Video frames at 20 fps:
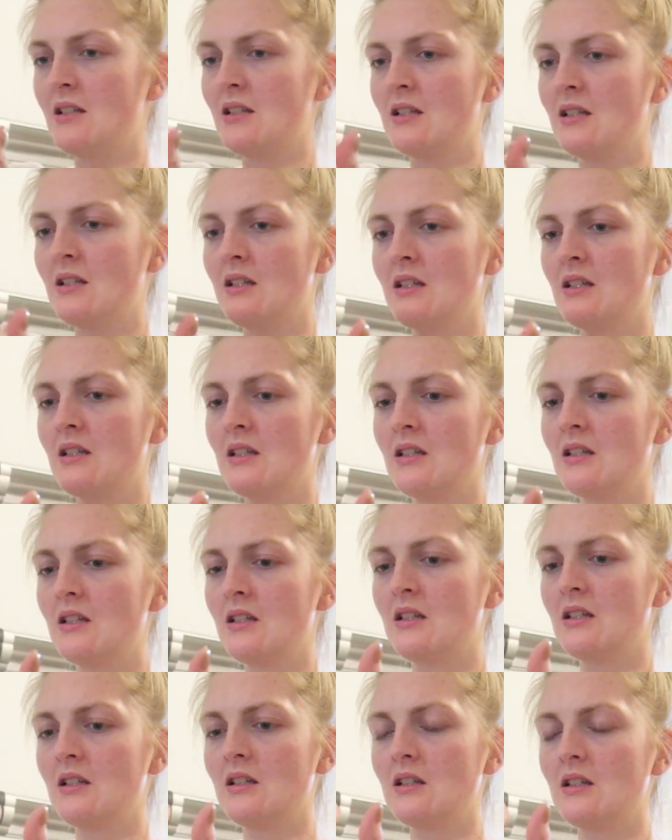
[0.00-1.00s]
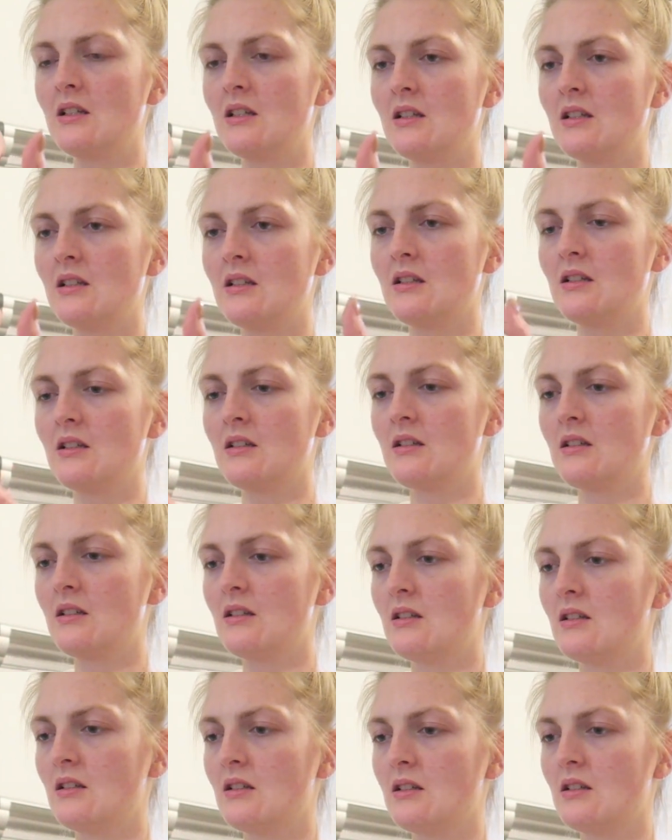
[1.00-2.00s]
Nobody speaks.